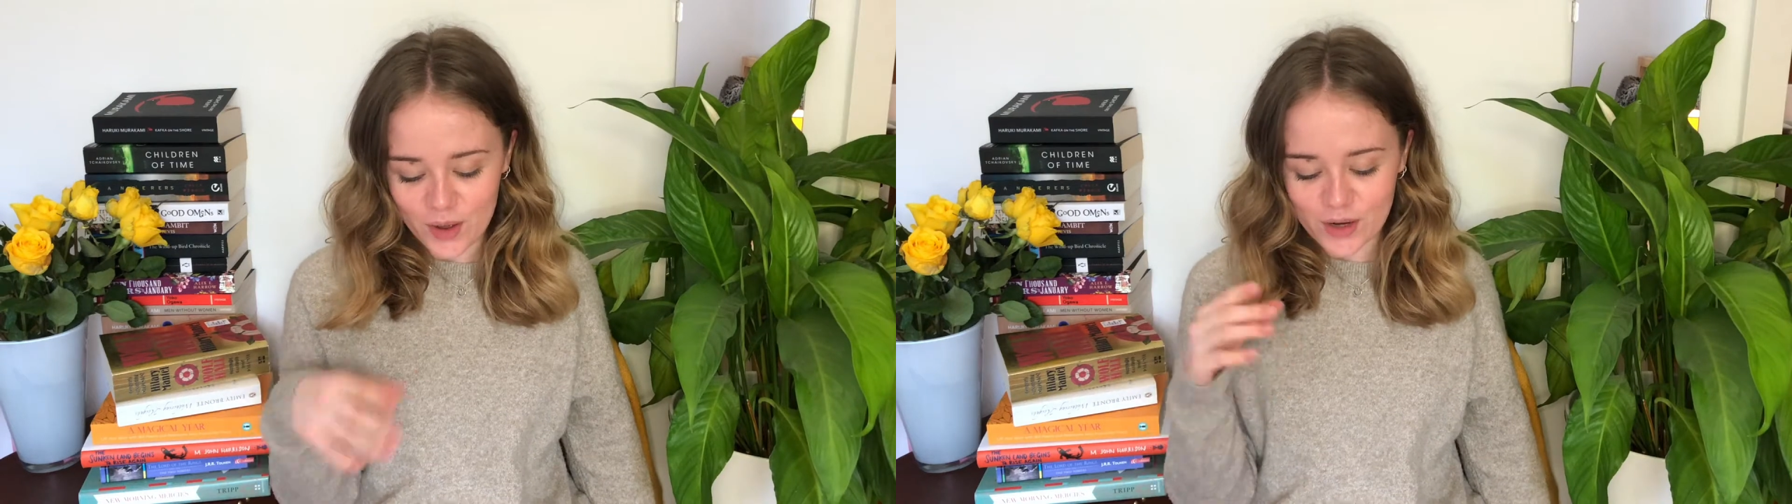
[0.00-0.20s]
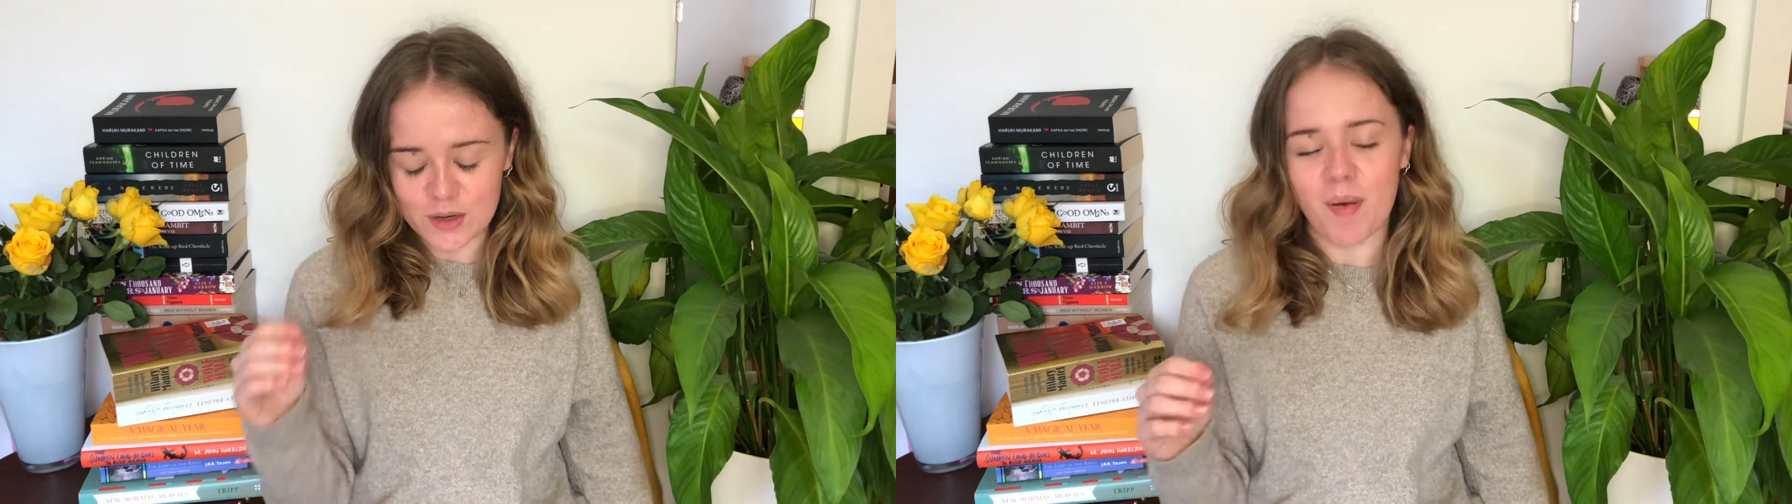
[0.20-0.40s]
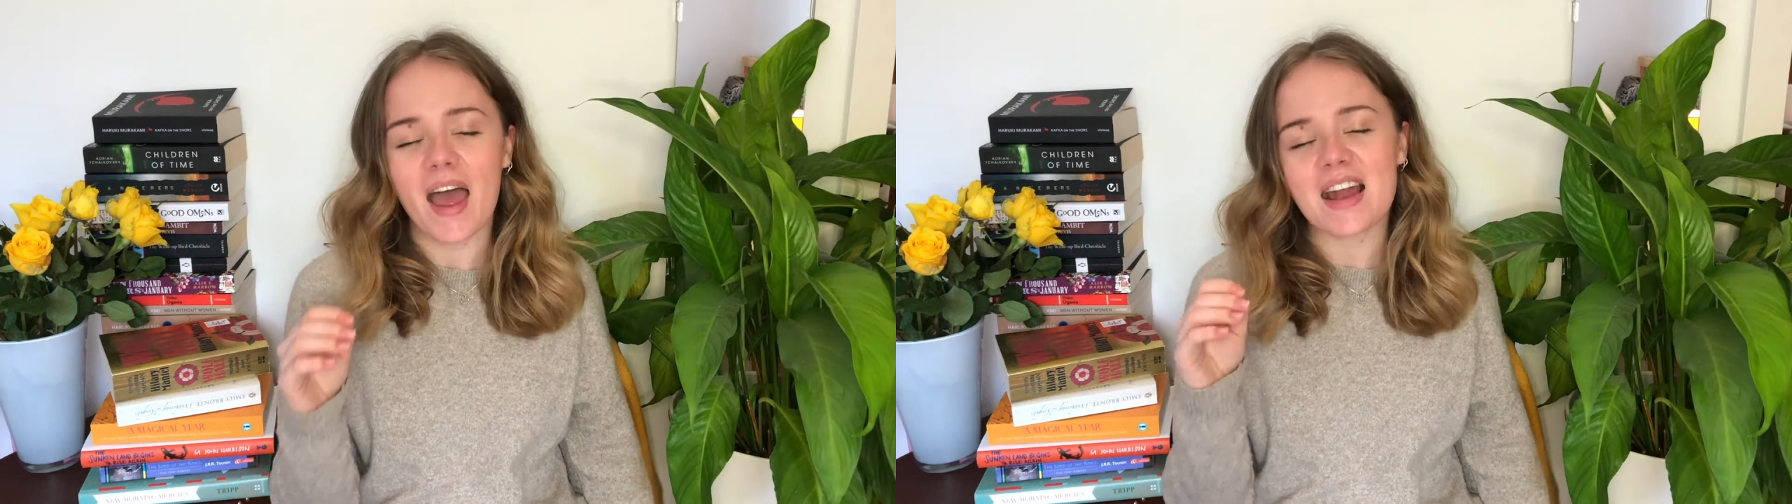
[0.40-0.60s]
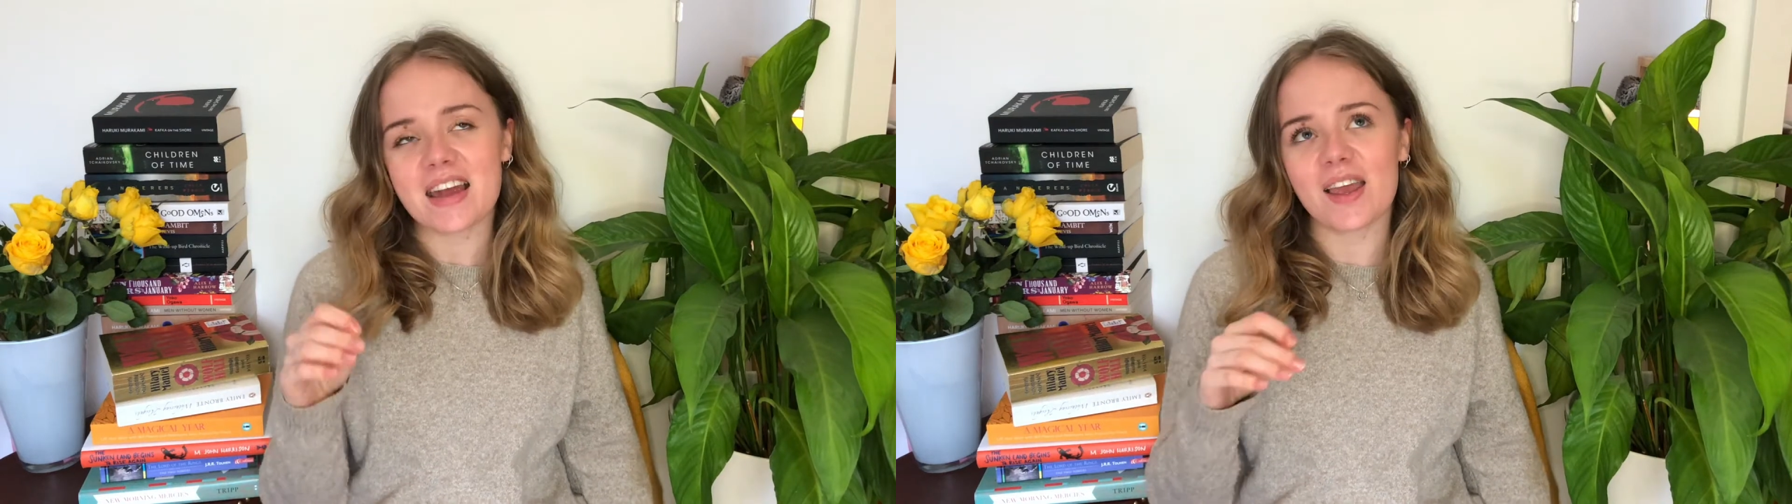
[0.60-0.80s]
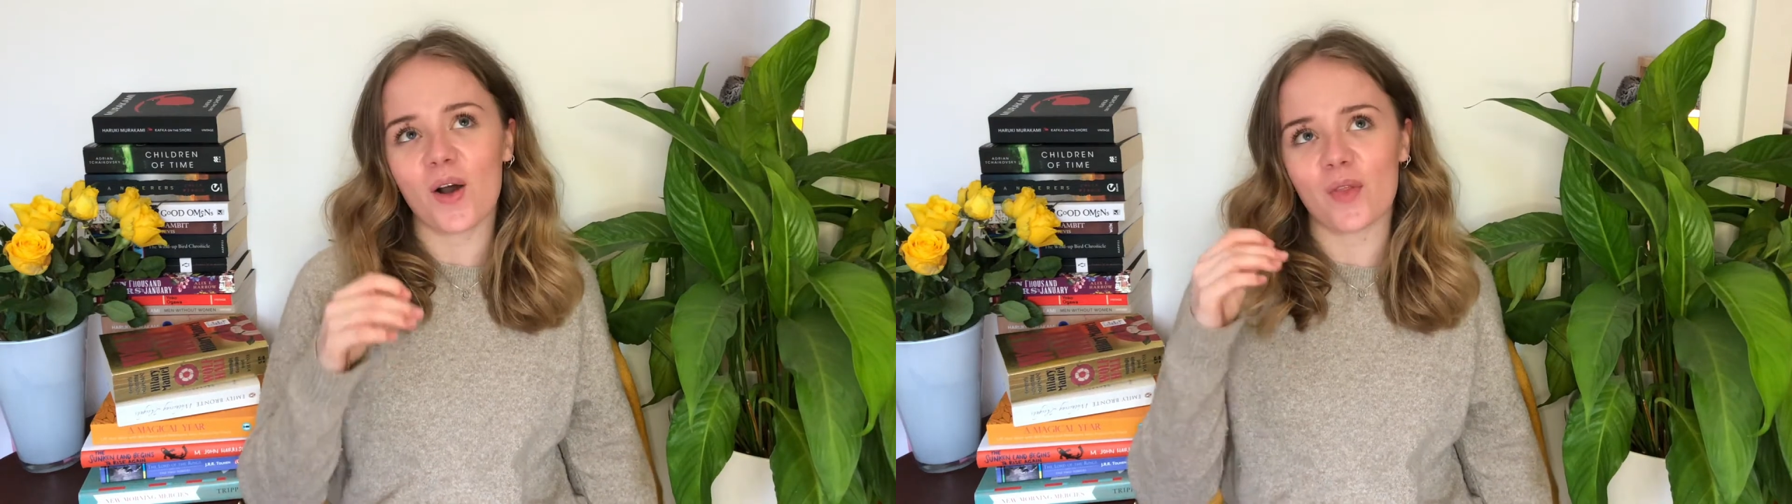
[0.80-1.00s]

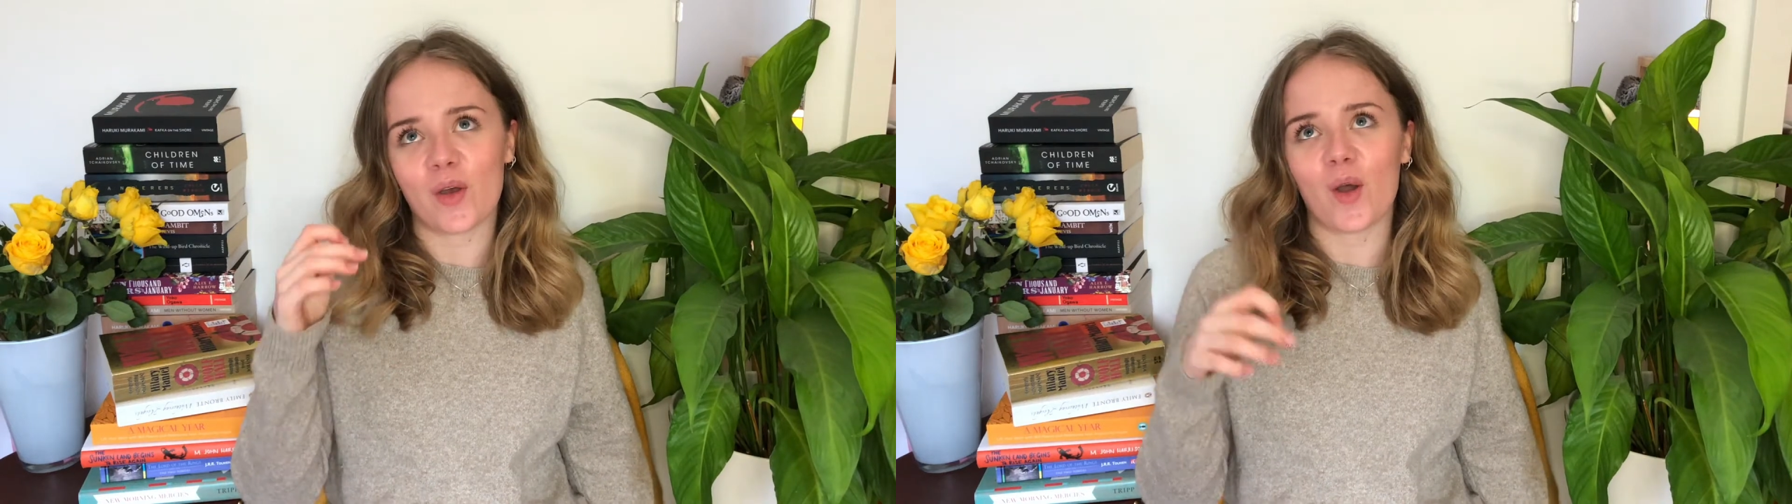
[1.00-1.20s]
depending on their